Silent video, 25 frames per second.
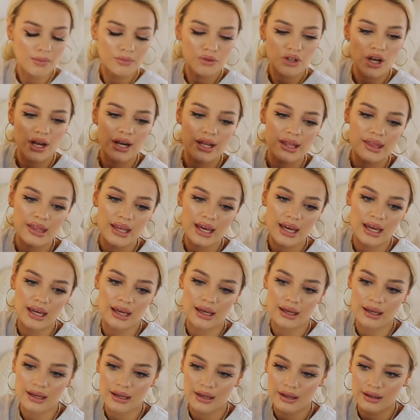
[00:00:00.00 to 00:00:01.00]
I'm trying to
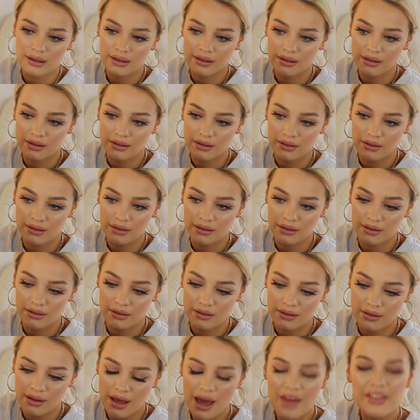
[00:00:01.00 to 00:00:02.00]
think.
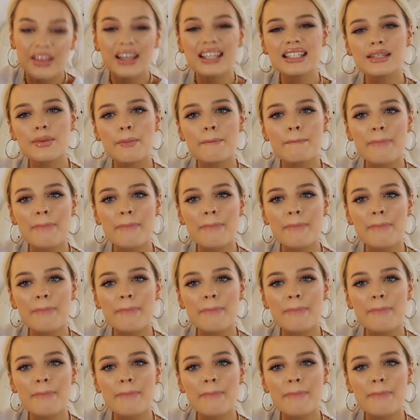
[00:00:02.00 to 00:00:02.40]
I think it's a